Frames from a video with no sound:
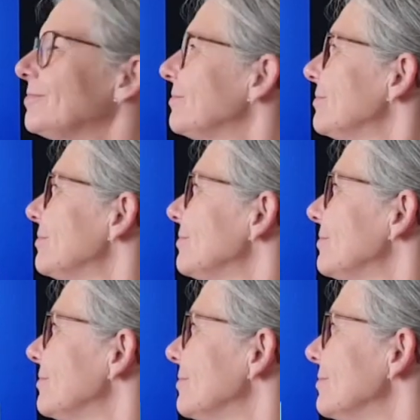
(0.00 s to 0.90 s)

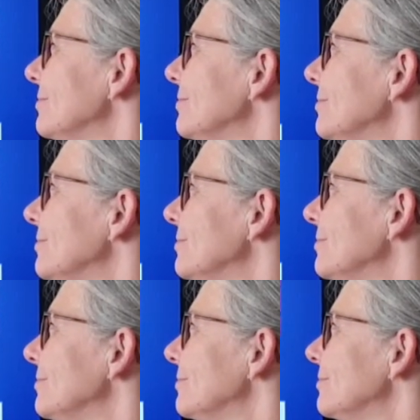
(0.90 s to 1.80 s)

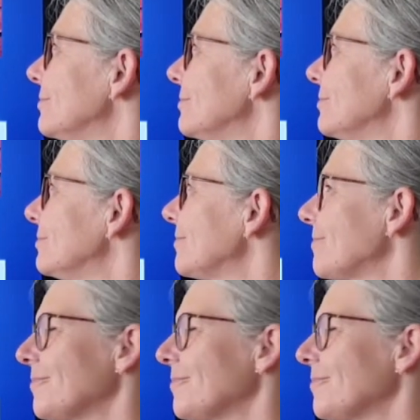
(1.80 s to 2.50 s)
Nothing is said.